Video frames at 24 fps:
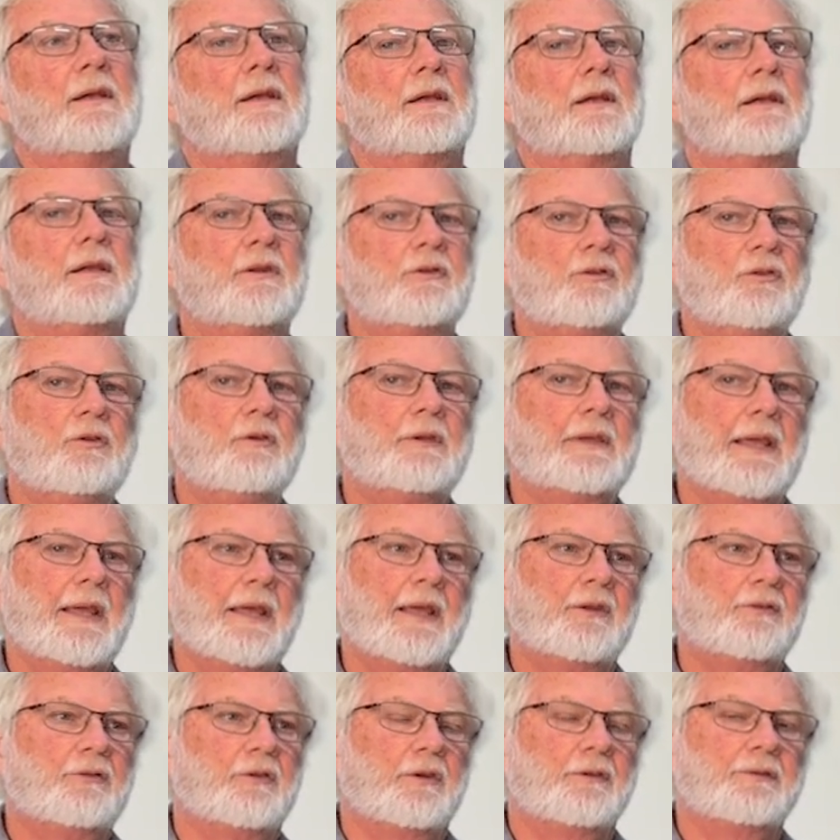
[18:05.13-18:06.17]
Get 2
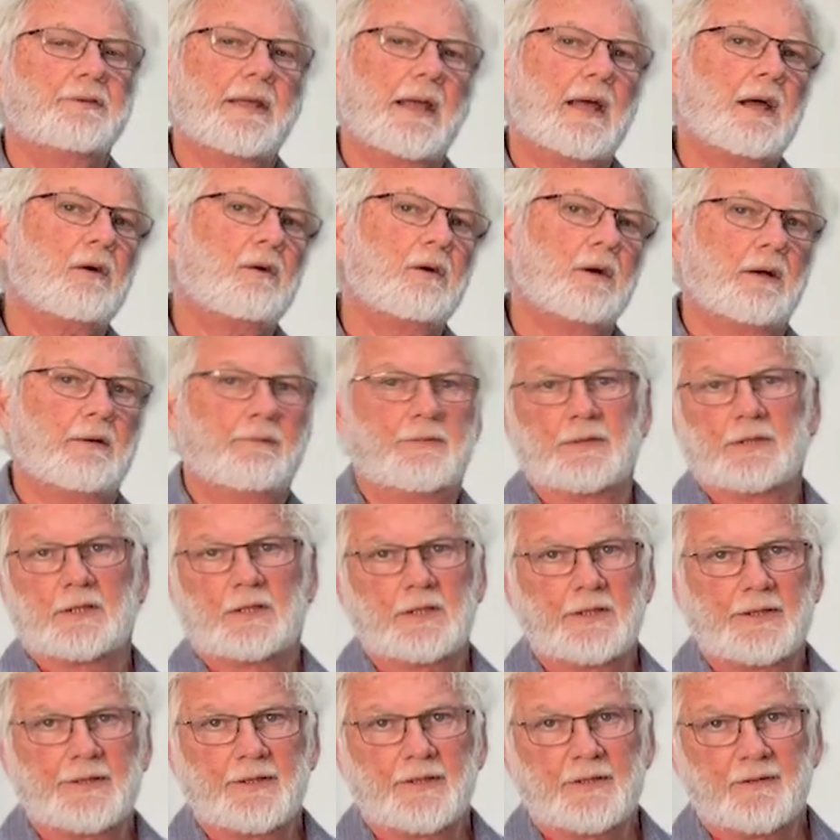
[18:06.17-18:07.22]
cans of Dow oven
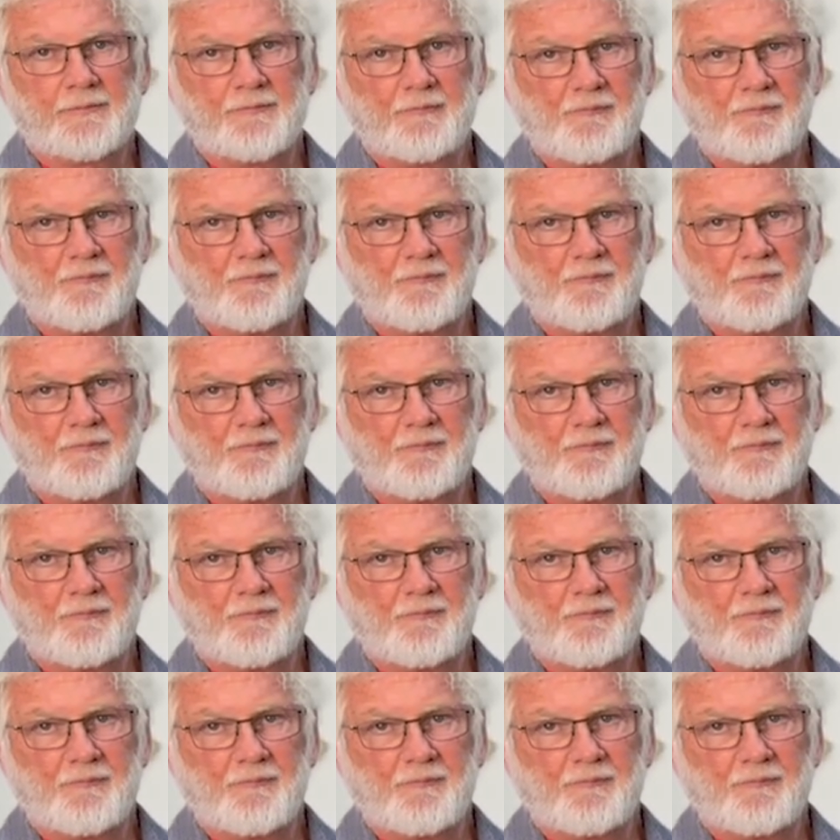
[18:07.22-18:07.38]
cleaner.